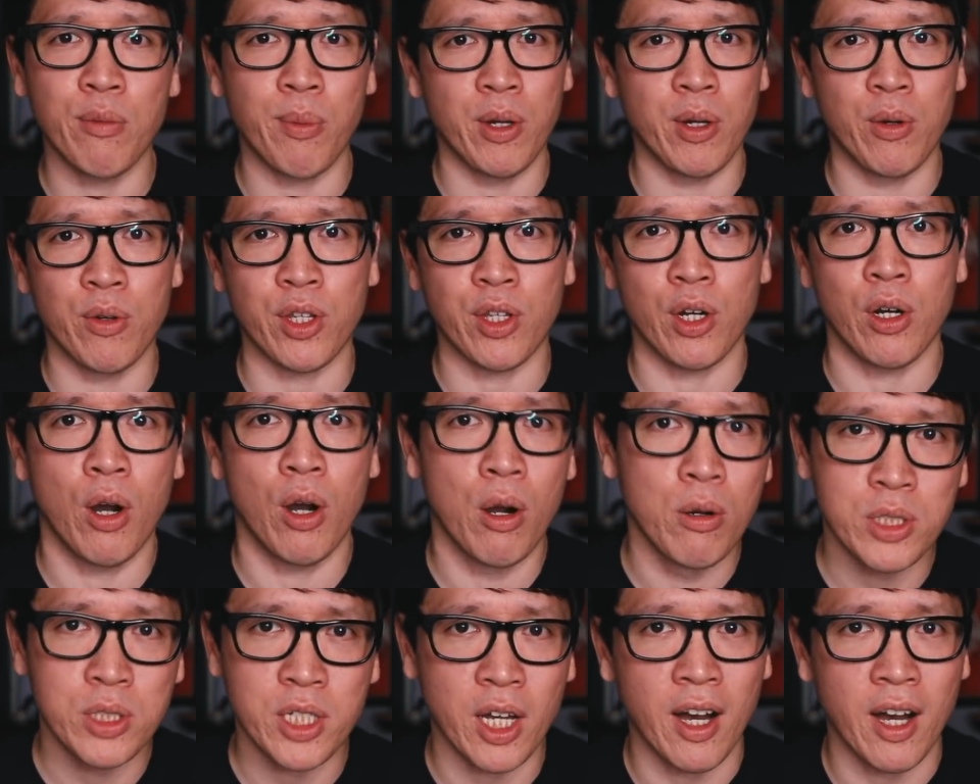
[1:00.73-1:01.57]
you can play with a
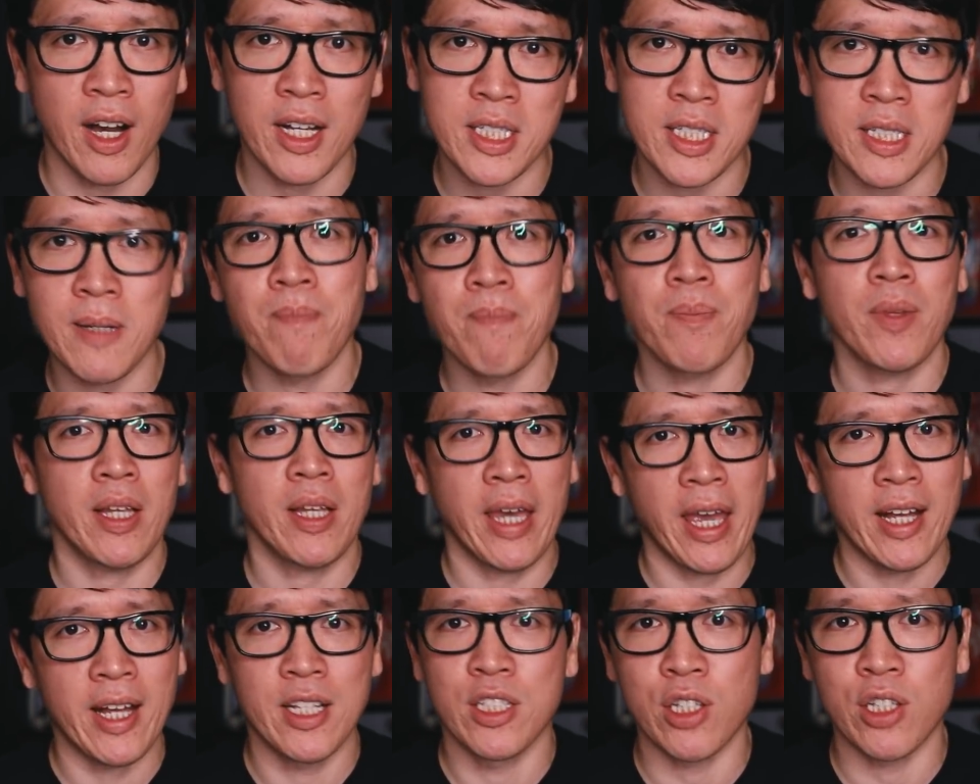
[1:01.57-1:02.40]
HOTAS
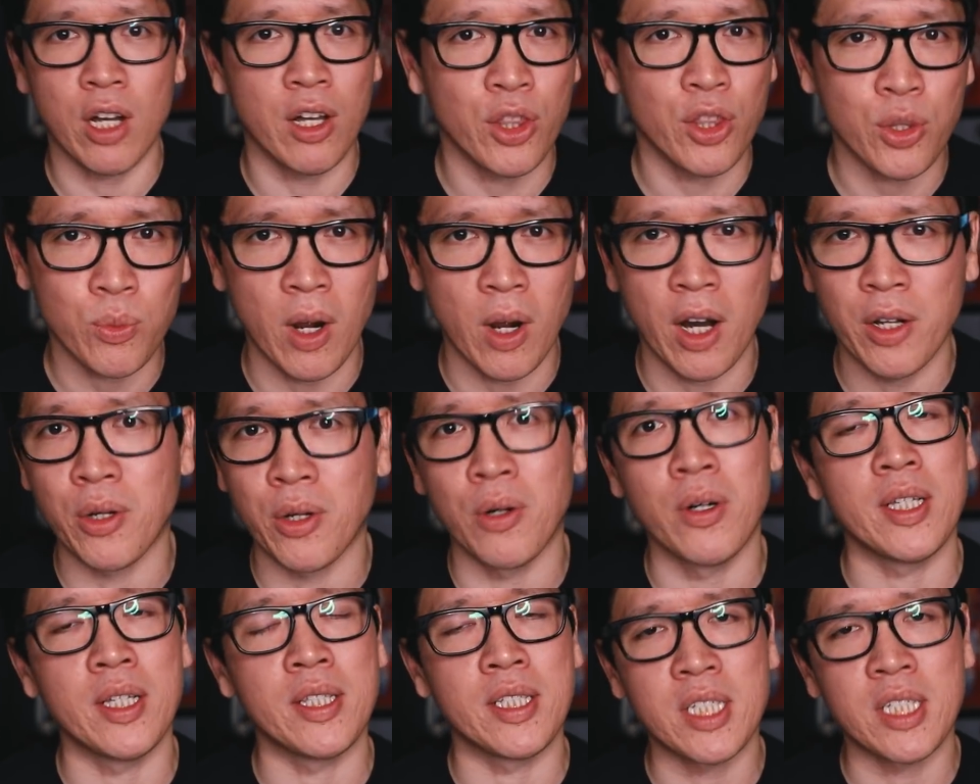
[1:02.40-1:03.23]
hands-on
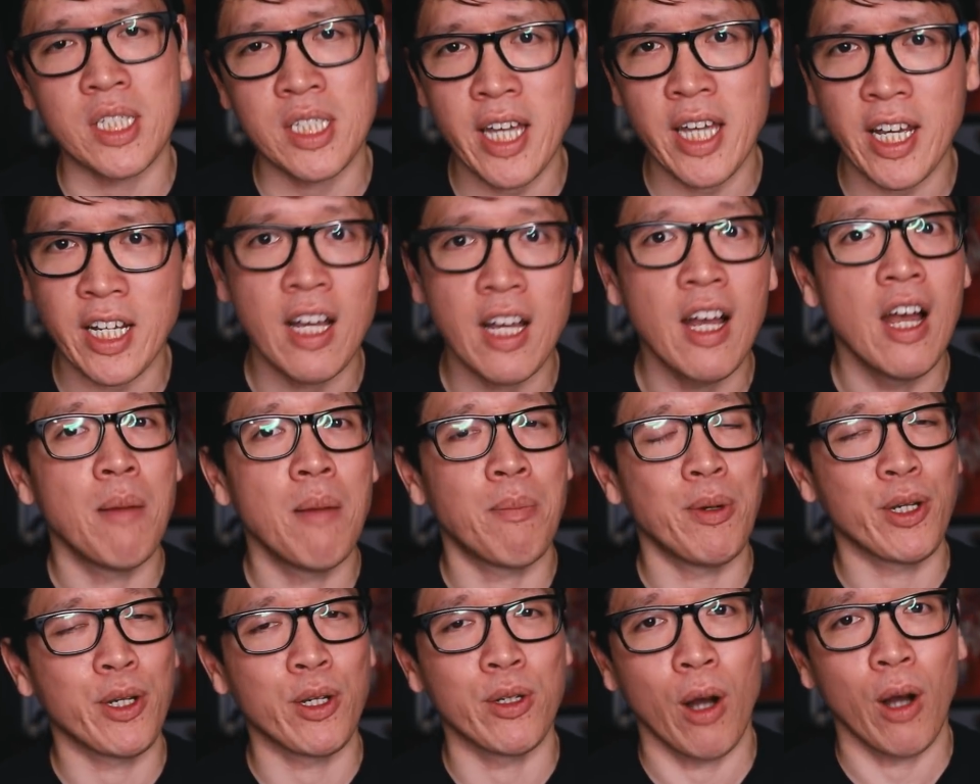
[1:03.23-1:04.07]
throttle and stick,
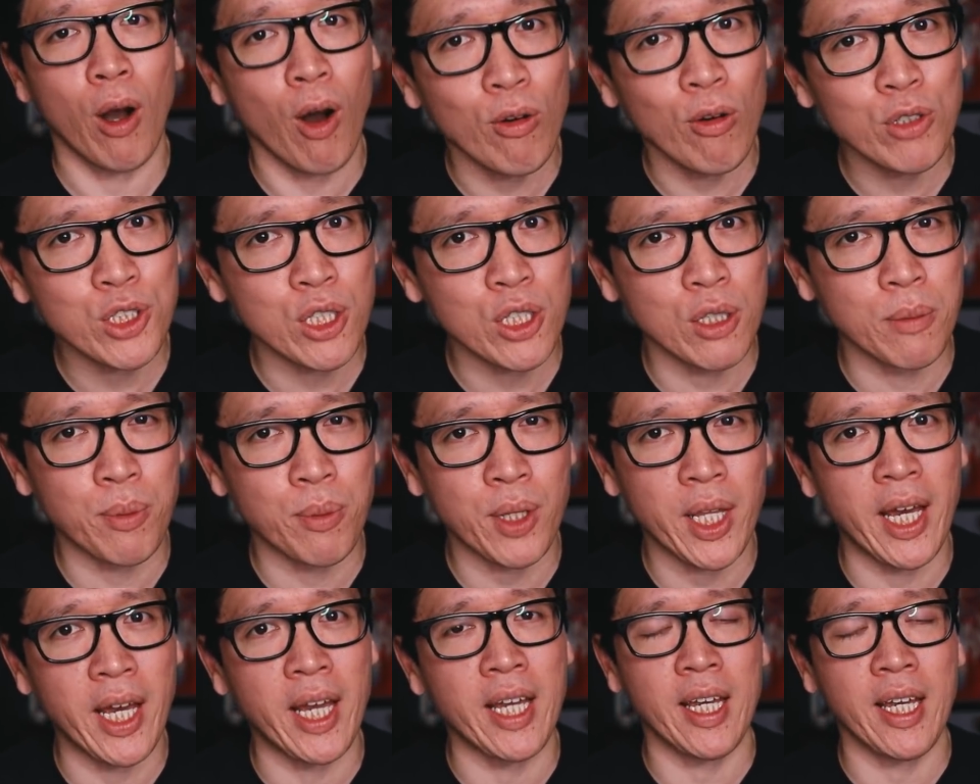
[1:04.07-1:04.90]
but you can also
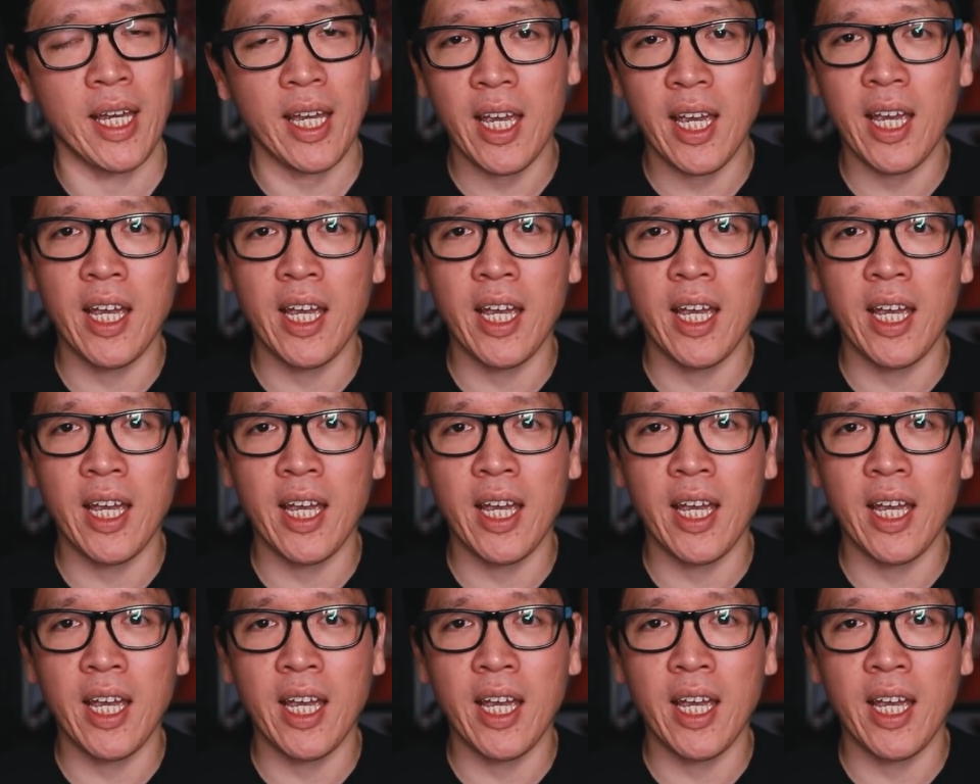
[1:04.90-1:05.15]
play